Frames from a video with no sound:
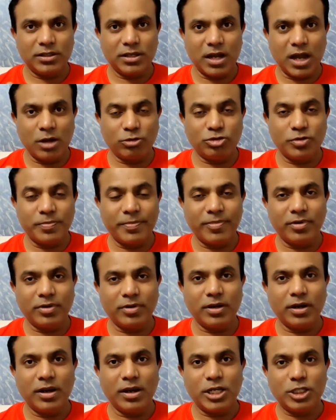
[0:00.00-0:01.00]
how to
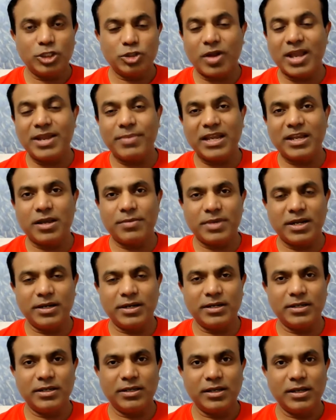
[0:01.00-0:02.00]
join my
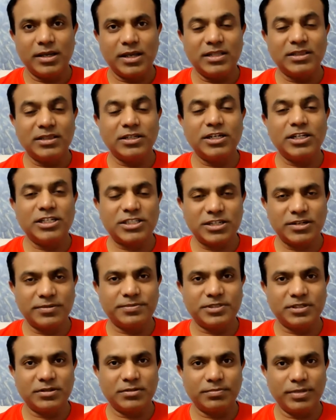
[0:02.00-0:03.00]
community in the
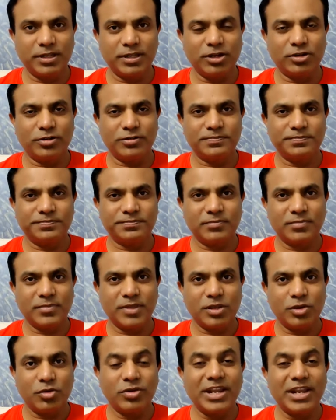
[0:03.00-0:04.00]
description below.
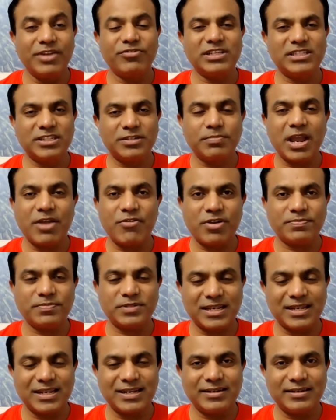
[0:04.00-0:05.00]
You can visit my
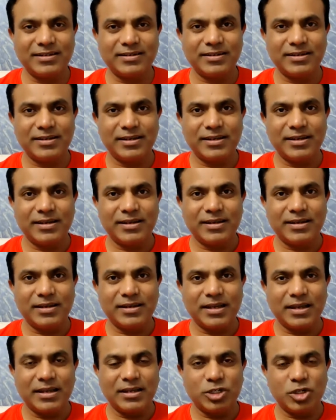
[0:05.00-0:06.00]
website,
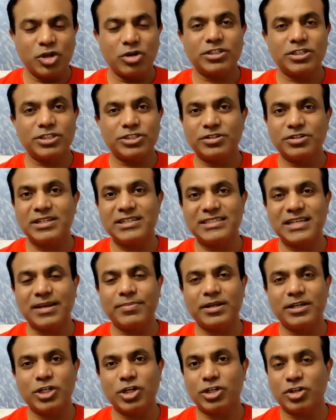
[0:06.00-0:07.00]

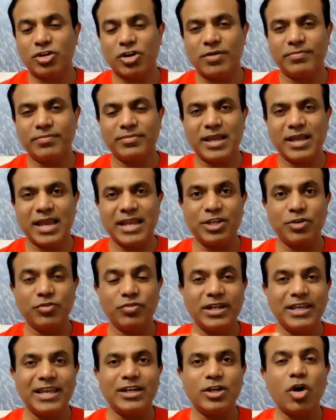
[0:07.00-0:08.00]
drsunilsable.com, and you
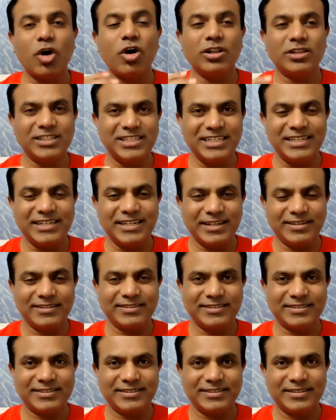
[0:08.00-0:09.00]
will get all the
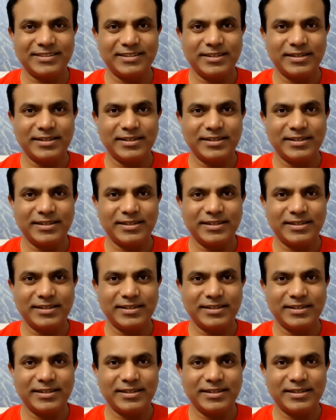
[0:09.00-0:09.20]
details.